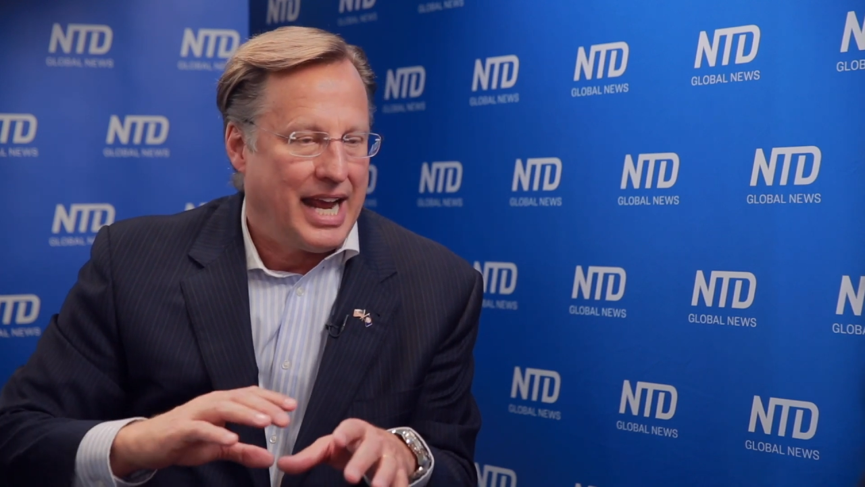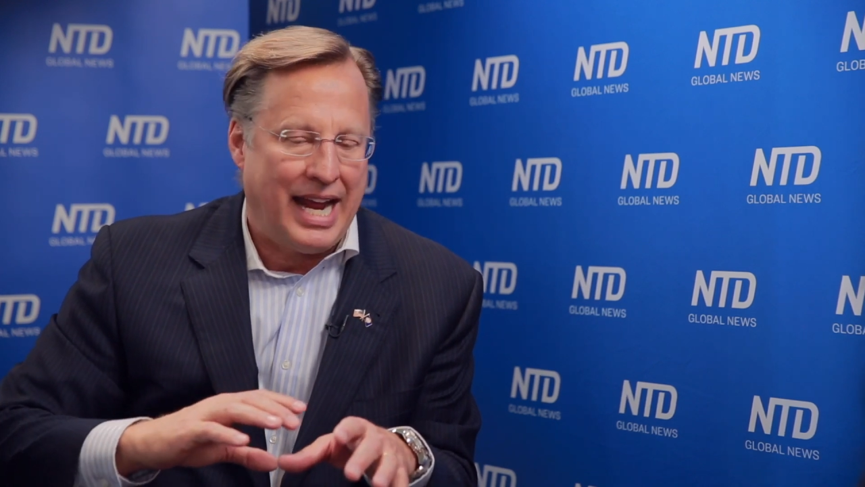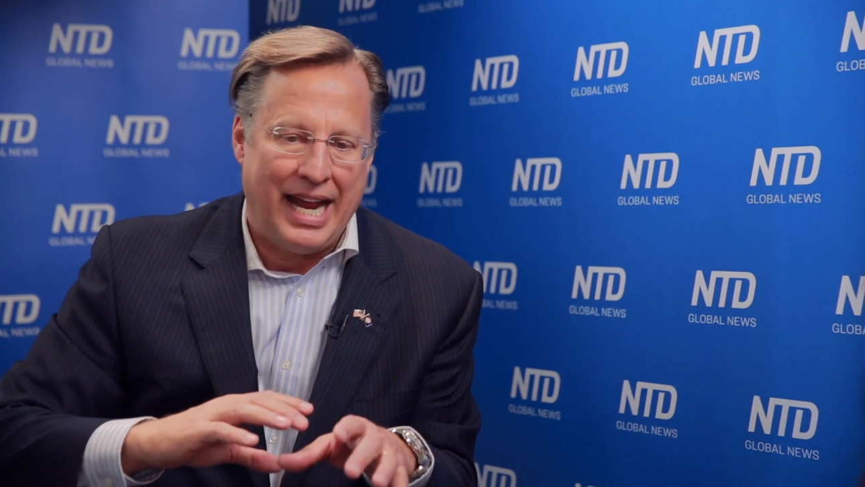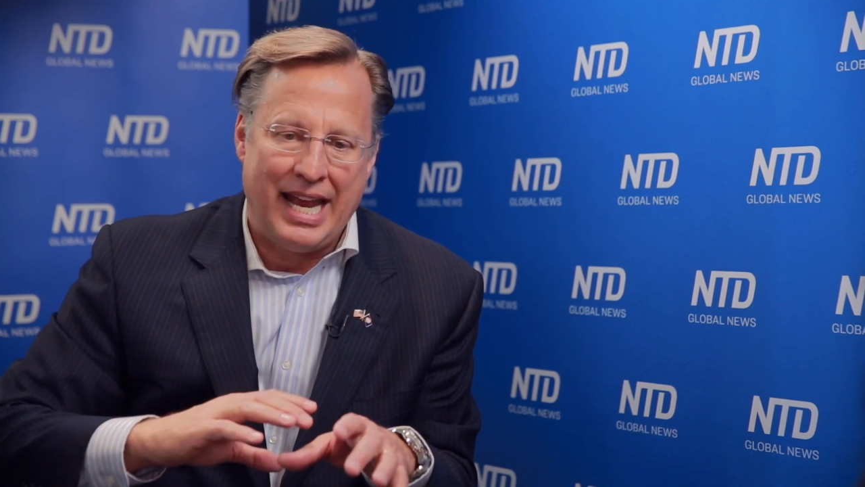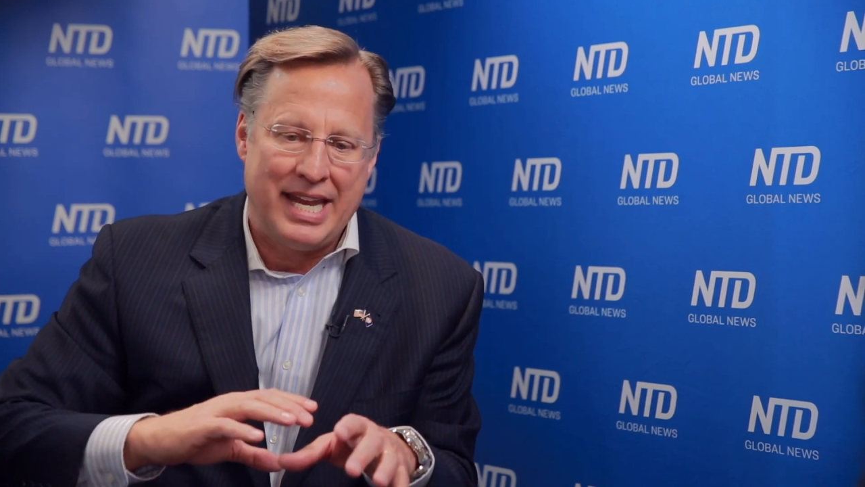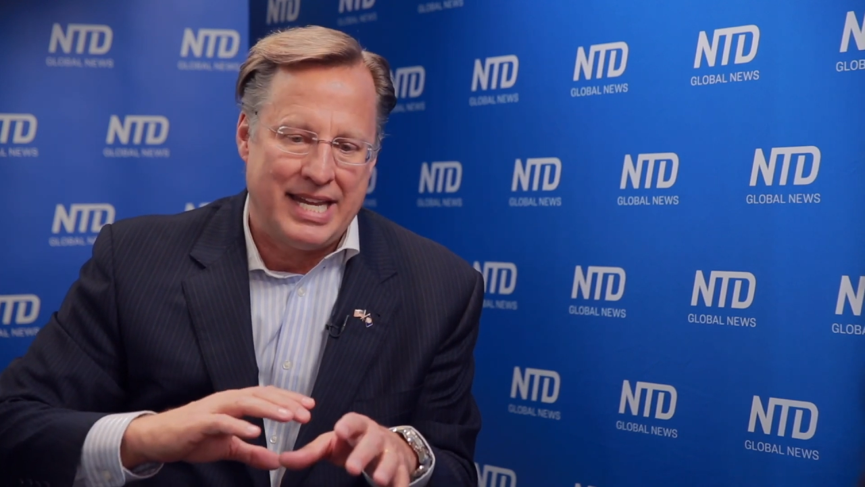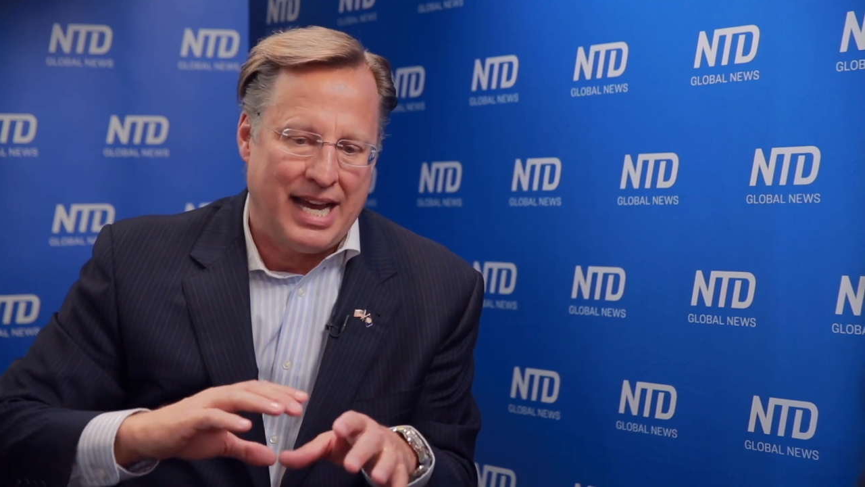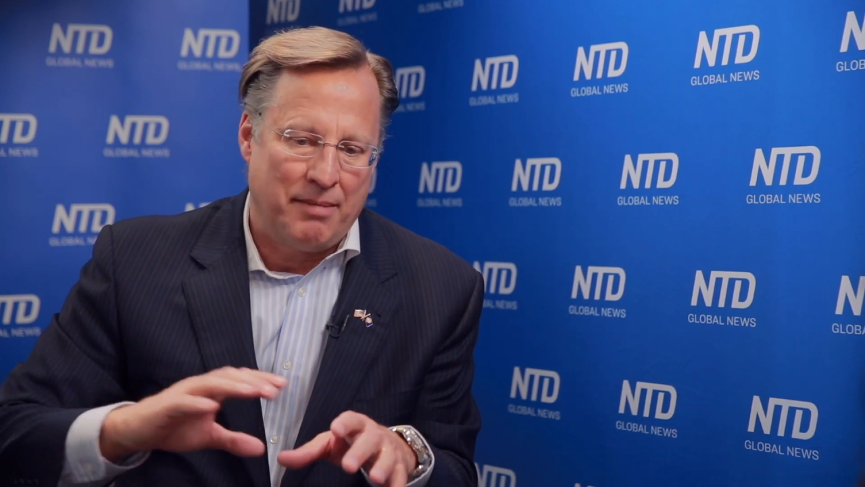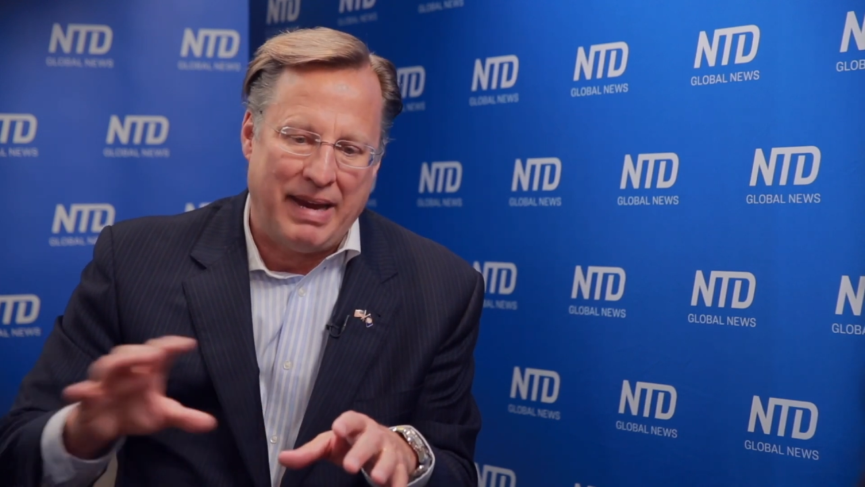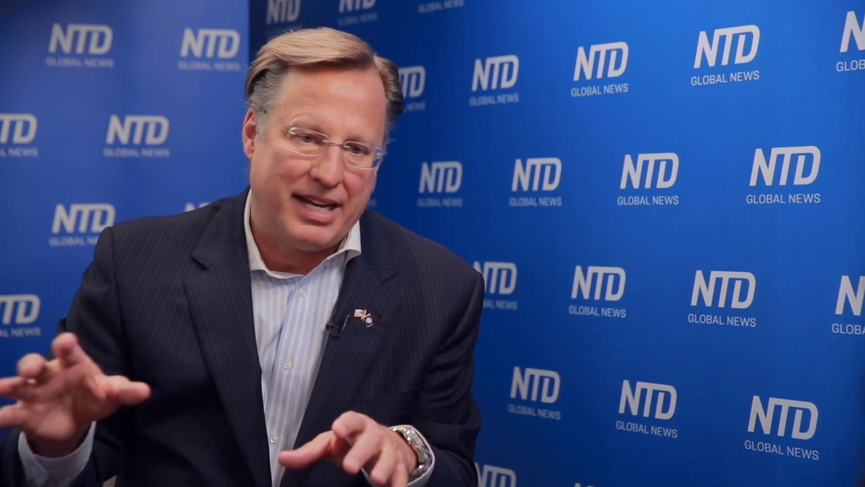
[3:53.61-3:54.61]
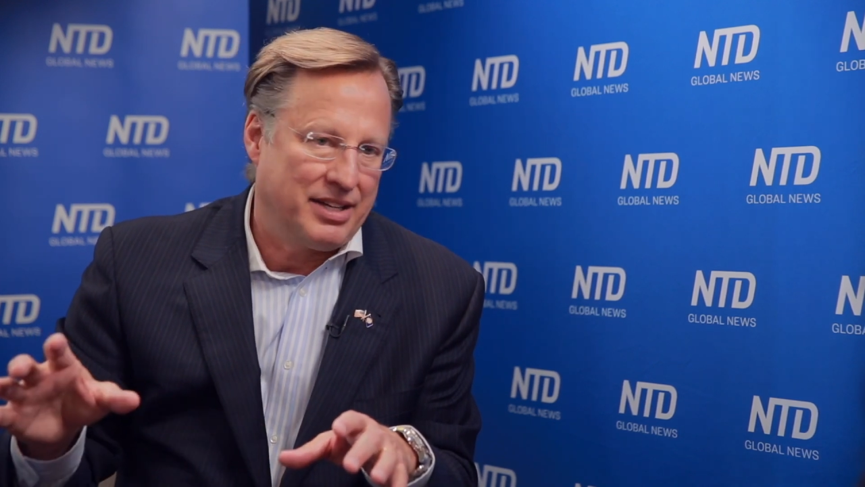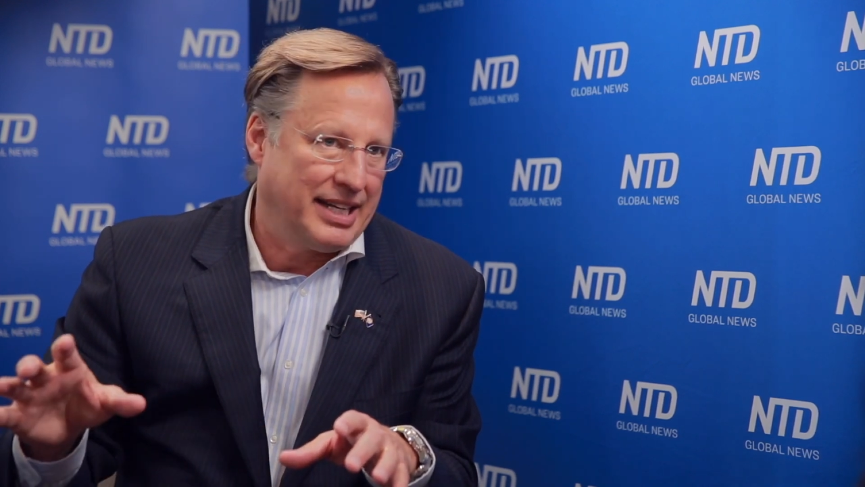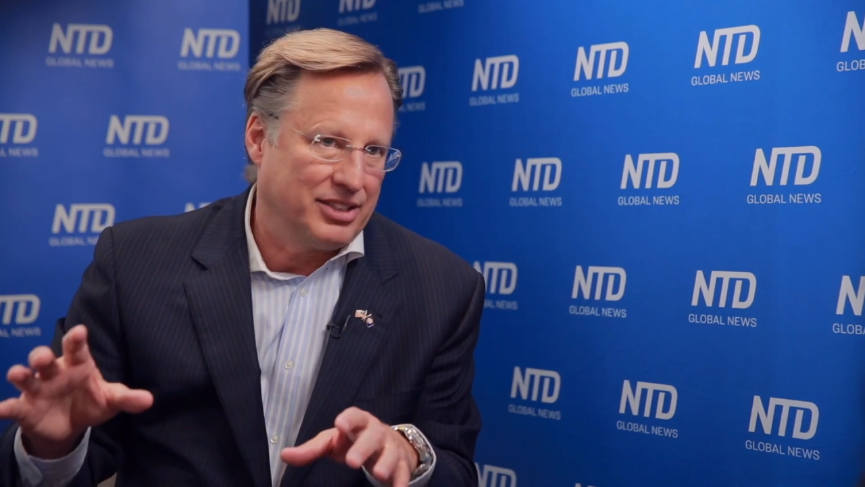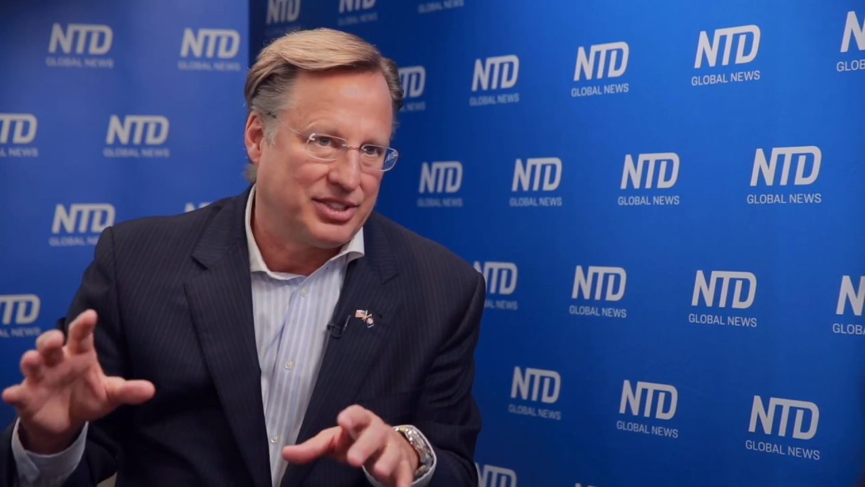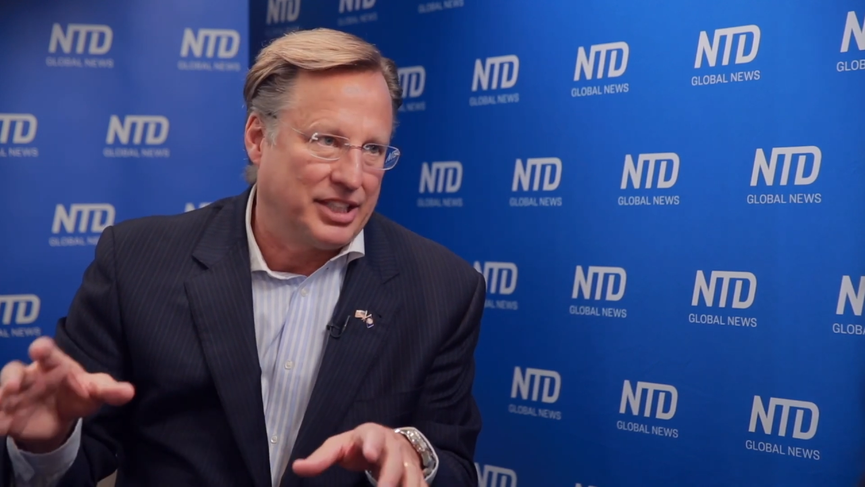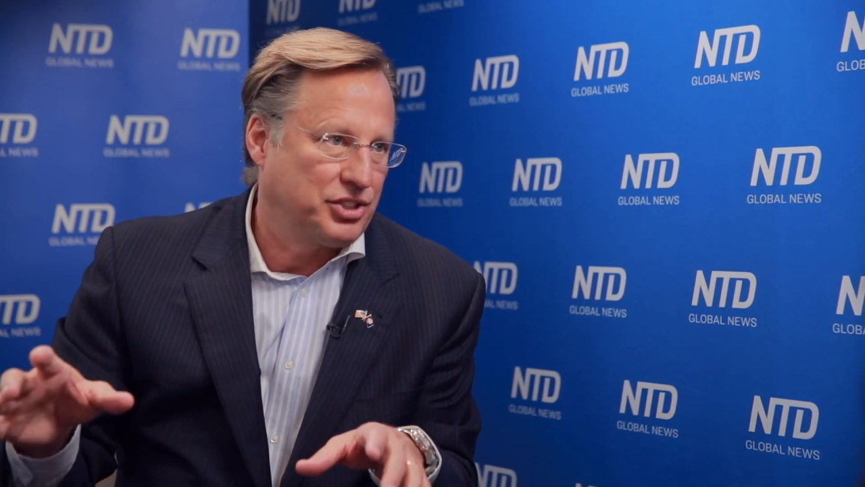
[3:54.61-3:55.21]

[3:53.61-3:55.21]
and making deals they